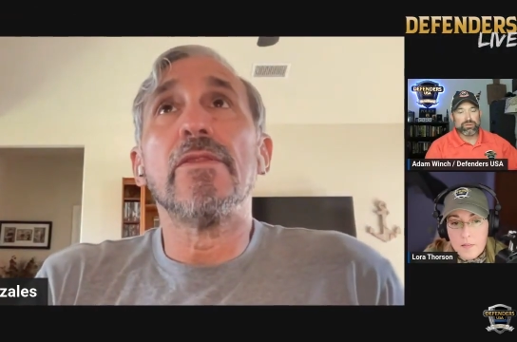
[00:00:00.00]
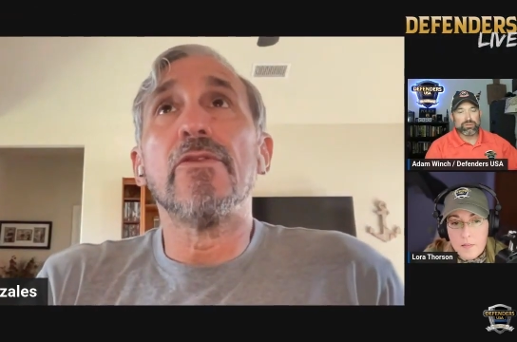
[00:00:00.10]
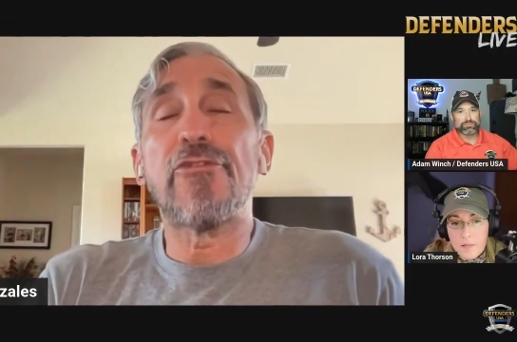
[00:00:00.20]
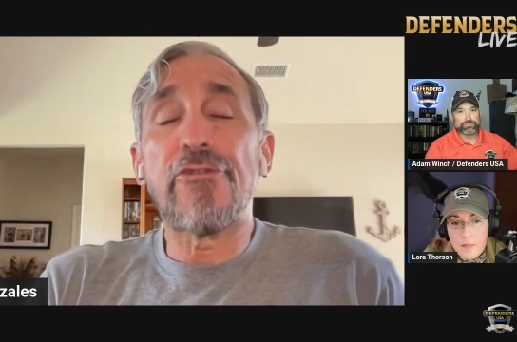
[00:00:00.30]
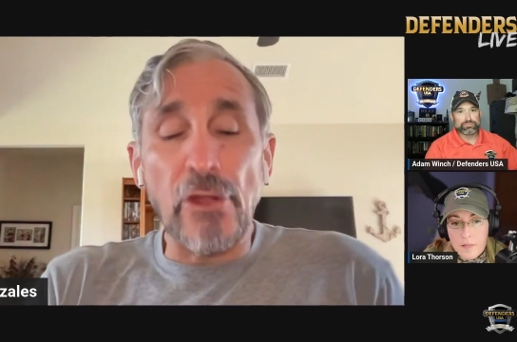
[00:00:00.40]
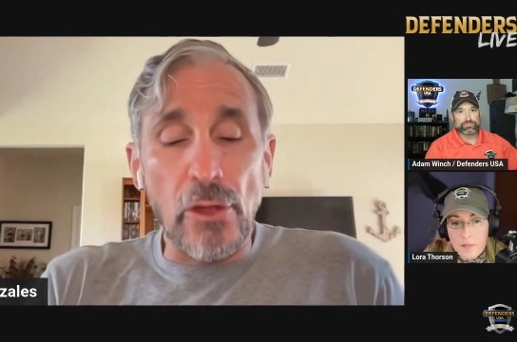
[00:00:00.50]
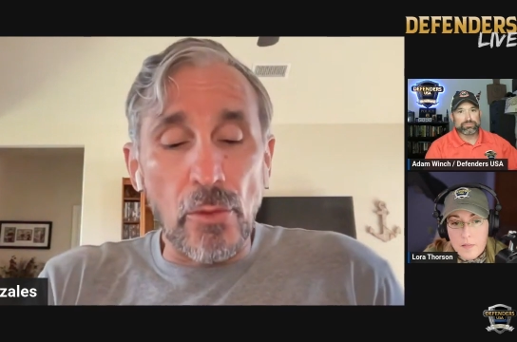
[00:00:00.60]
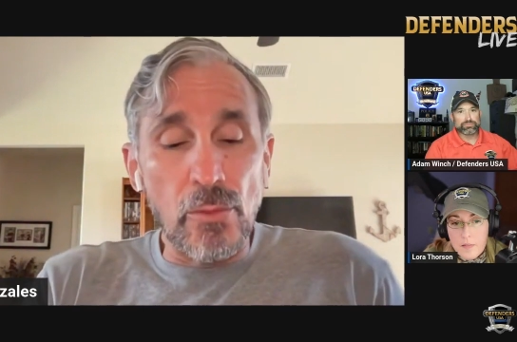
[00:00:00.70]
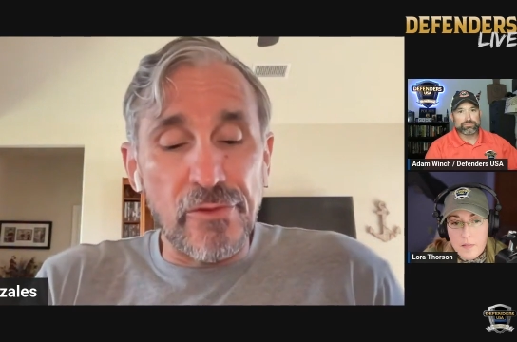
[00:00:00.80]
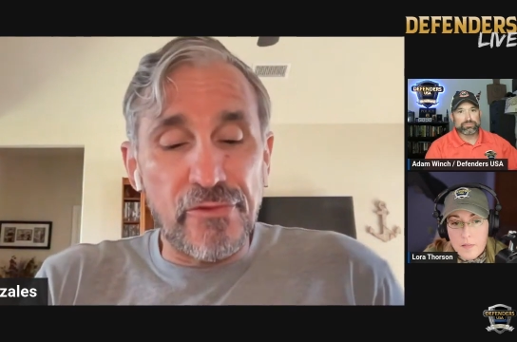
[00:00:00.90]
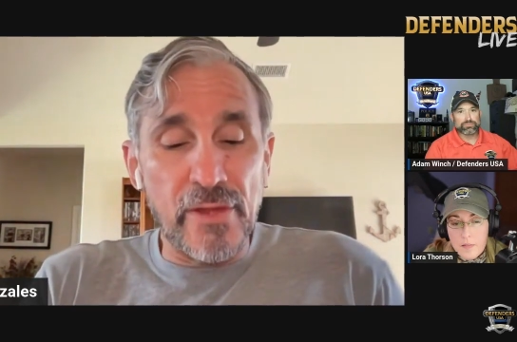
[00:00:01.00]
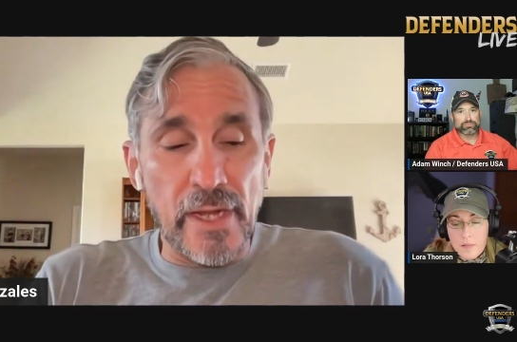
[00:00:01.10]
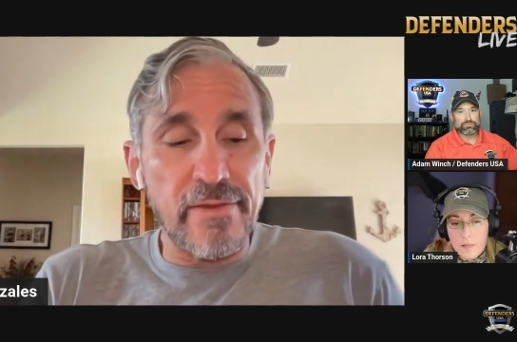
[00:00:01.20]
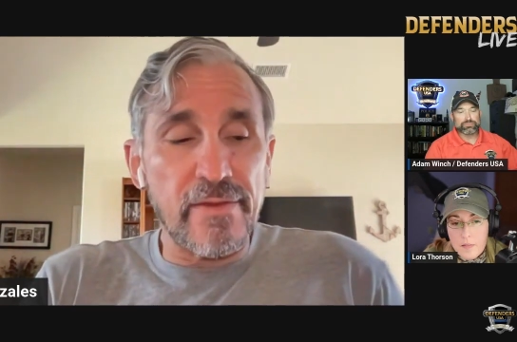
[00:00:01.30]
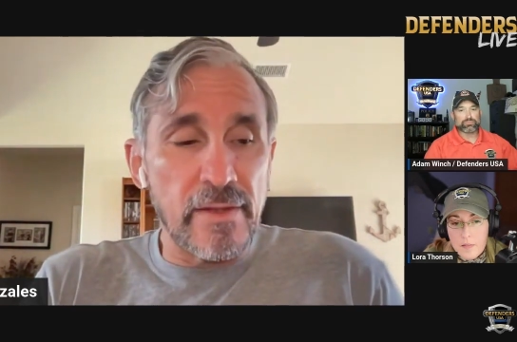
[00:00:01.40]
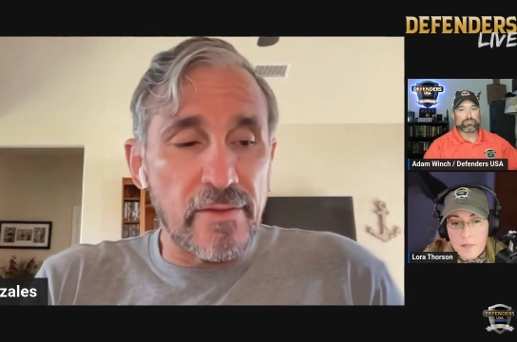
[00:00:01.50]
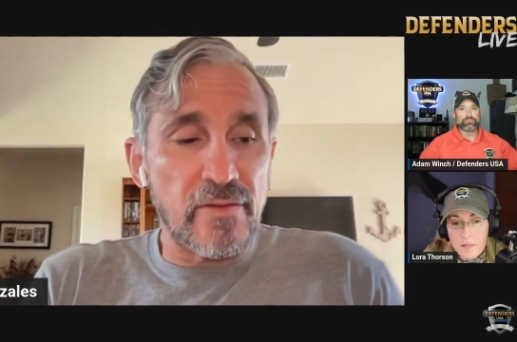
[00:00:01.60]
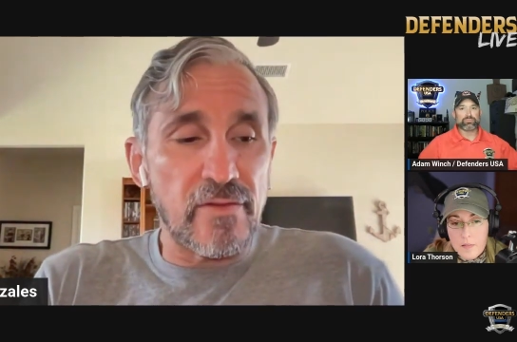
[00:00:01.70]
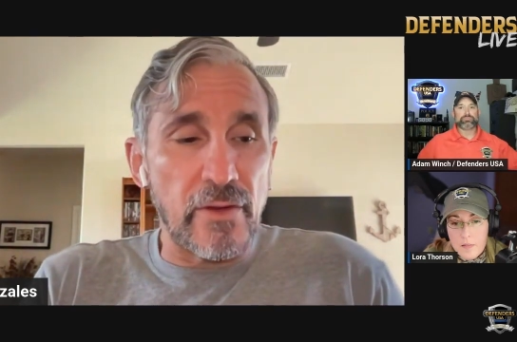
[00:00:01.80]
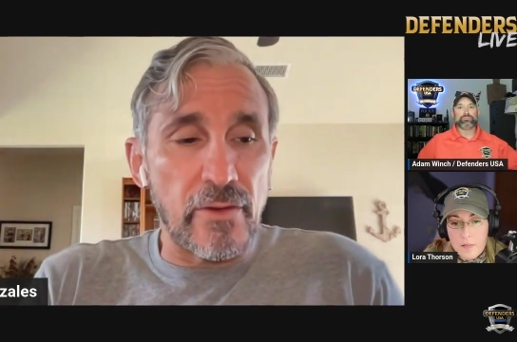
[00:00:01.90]
Speaker 1: the show was not to
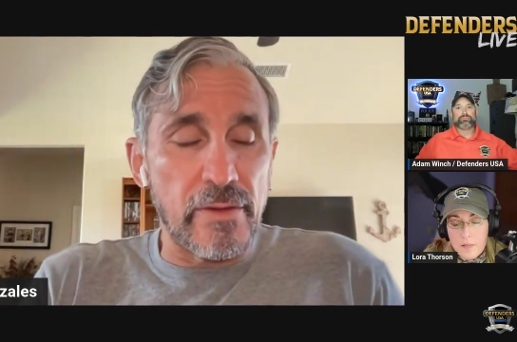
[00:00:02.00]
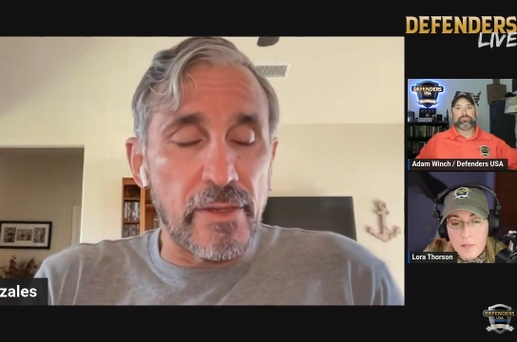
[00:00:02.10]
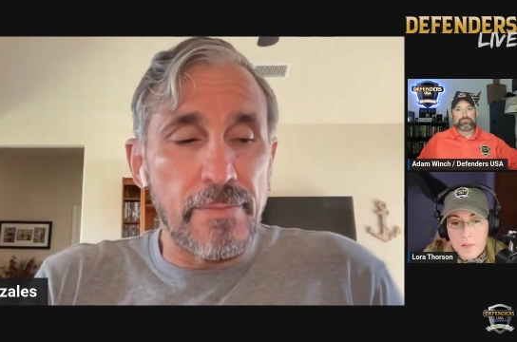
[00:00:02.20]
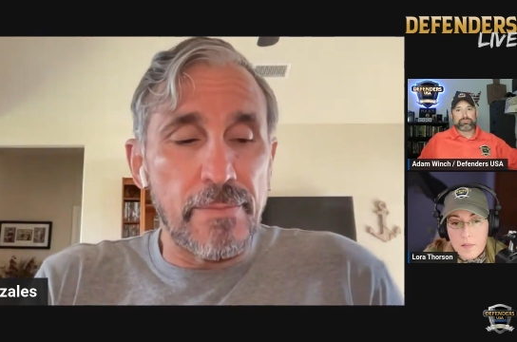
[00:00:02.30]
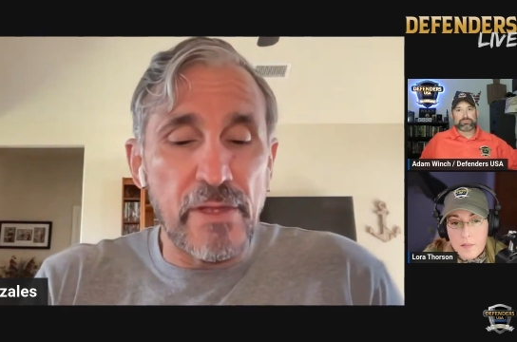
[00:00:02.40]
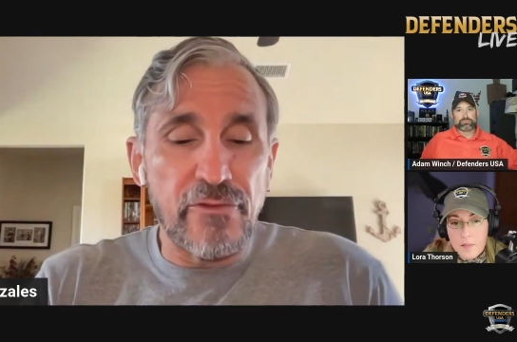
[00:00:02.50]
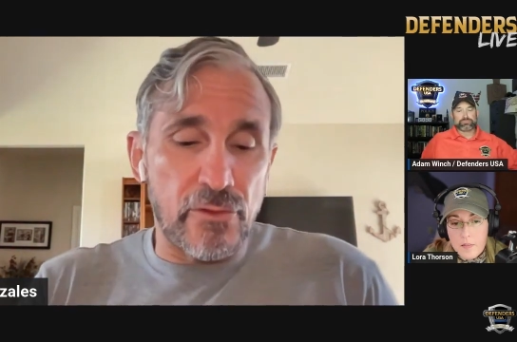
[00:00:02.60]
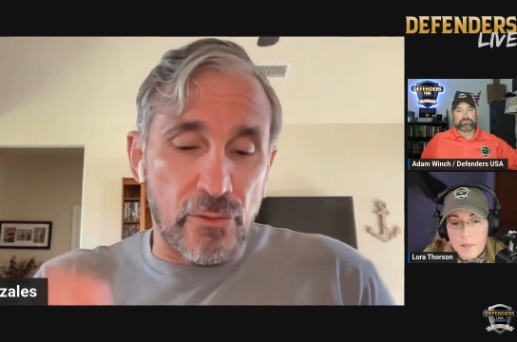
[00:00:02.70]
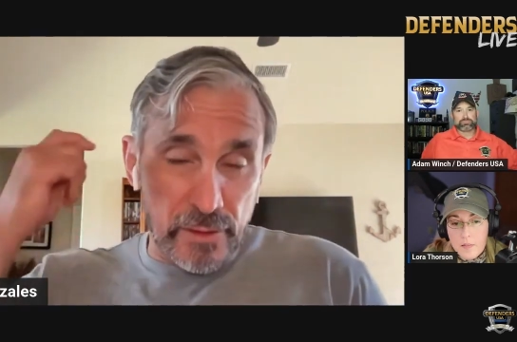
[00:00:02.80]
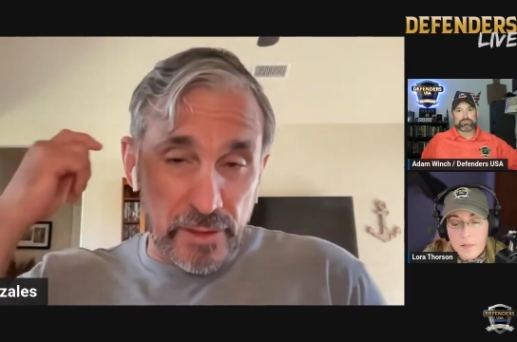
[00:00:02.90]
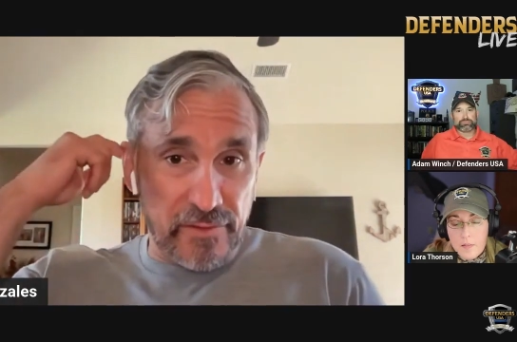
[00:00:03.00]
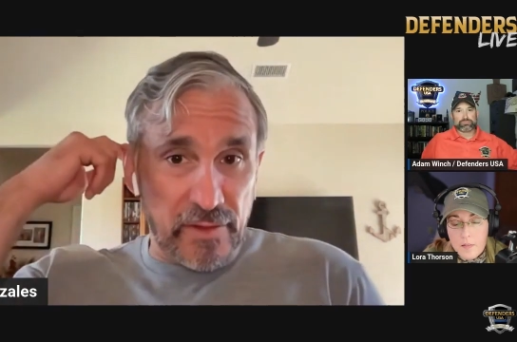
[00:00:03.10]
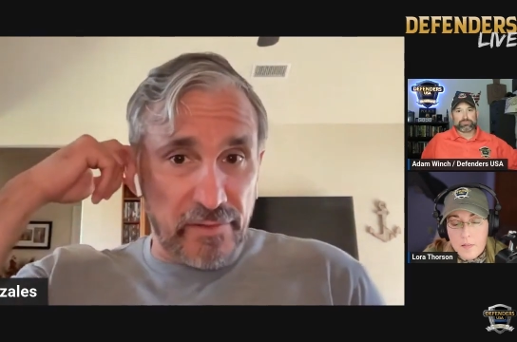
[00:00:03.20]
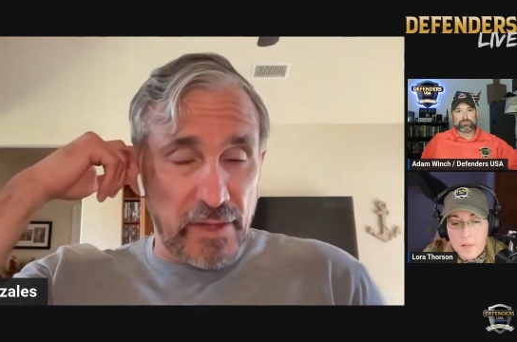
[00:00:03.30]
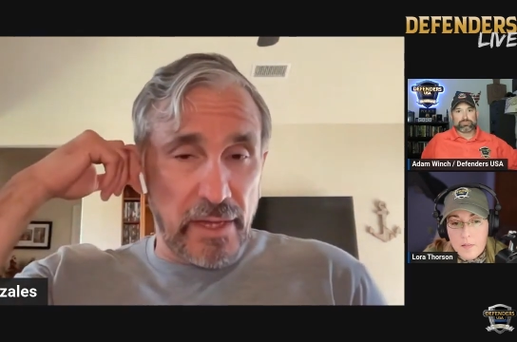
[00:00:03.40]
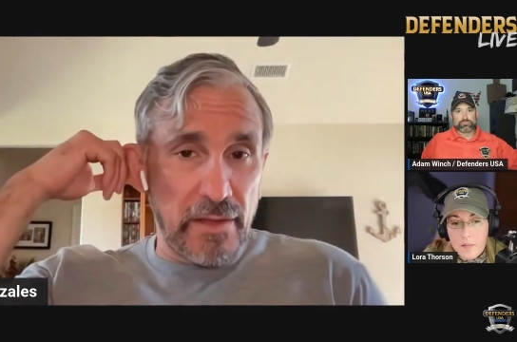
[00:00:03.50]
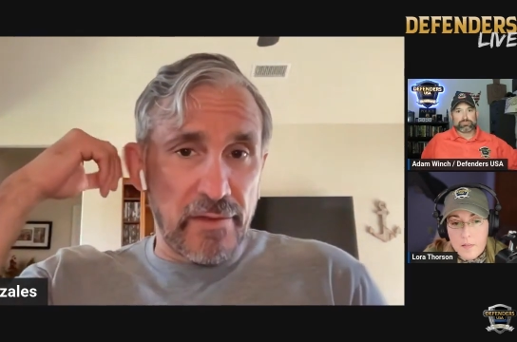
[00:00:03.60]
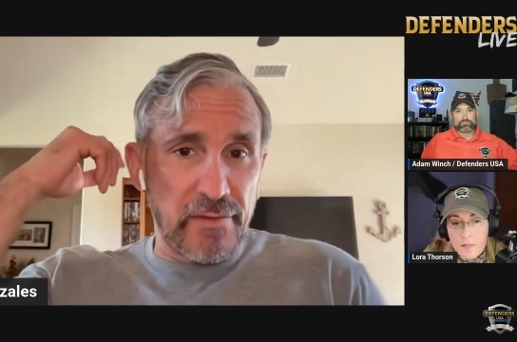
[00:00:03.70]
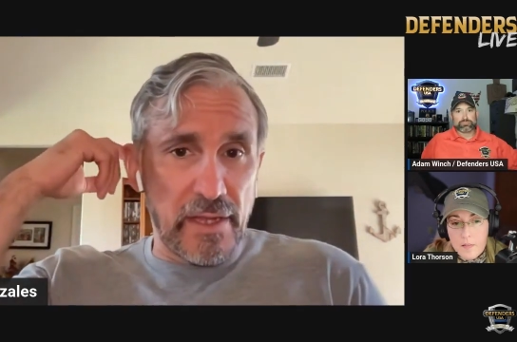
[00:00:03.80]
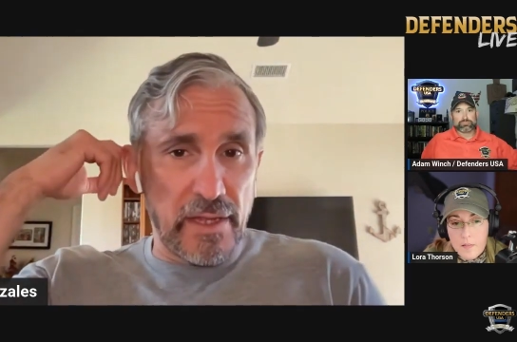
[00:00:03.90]
necessarily pigeonhole us as a
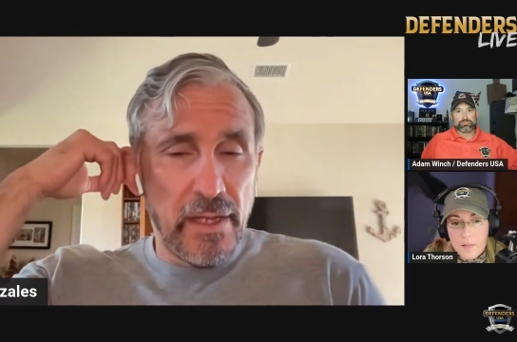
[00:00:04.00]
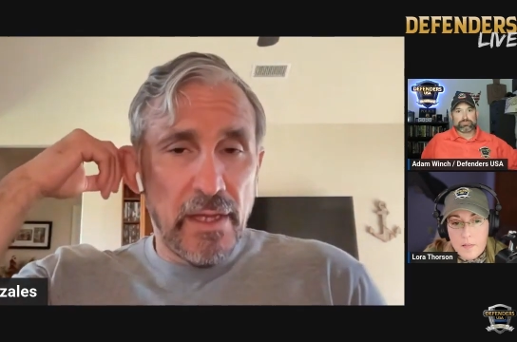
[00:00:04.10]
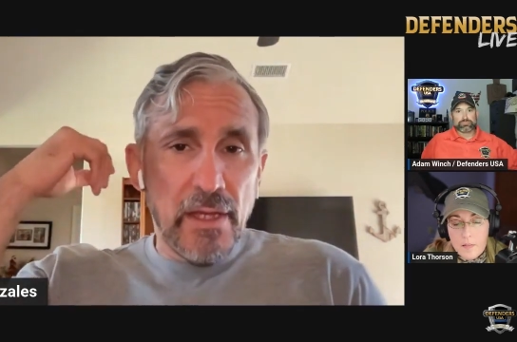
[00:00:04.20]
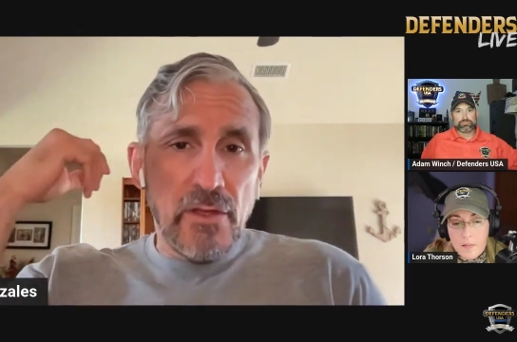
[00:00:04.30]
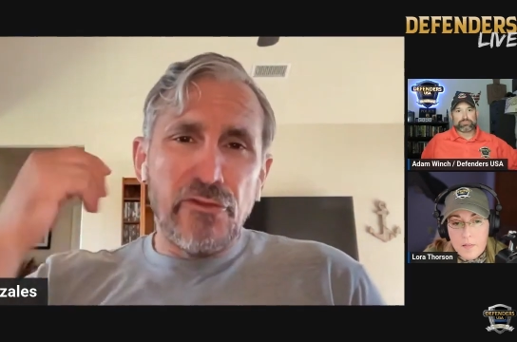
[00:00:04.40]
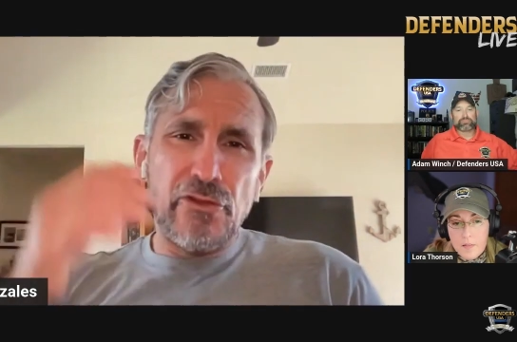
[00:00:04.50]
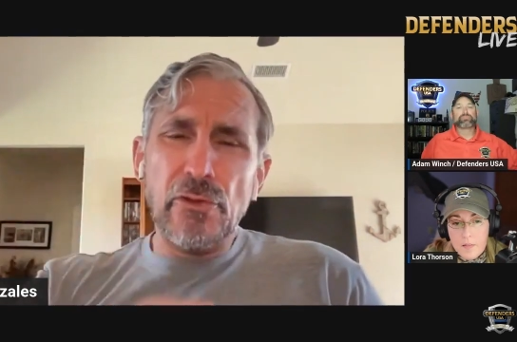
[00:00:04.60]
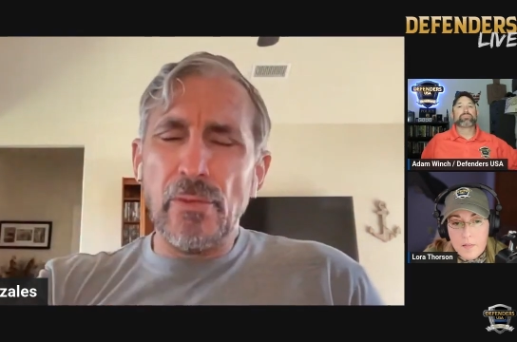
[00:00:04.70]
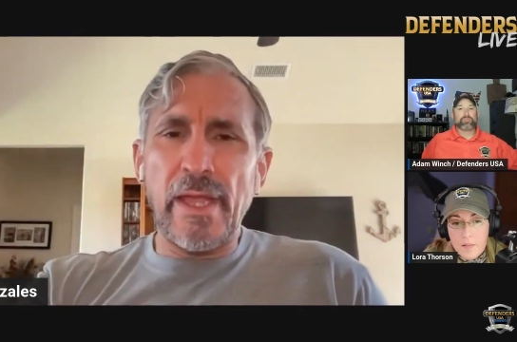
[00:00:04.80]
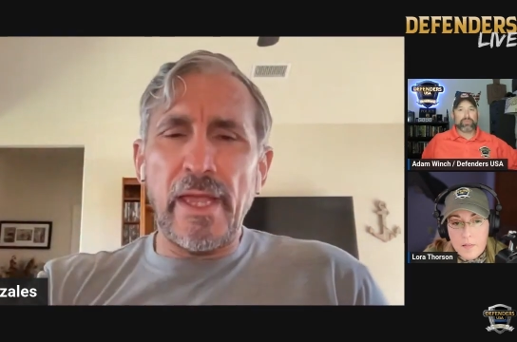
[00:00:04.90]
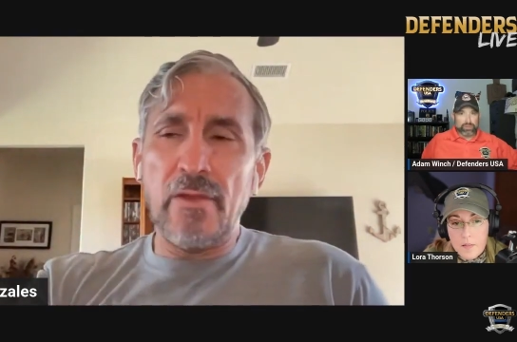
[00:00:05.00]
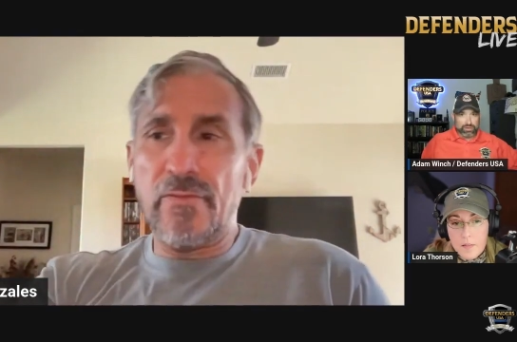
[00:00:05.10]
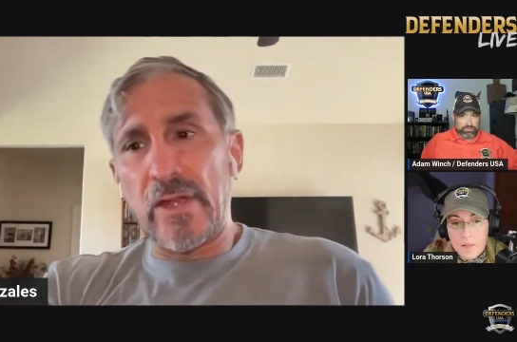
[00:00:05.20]
as a 2A hmm.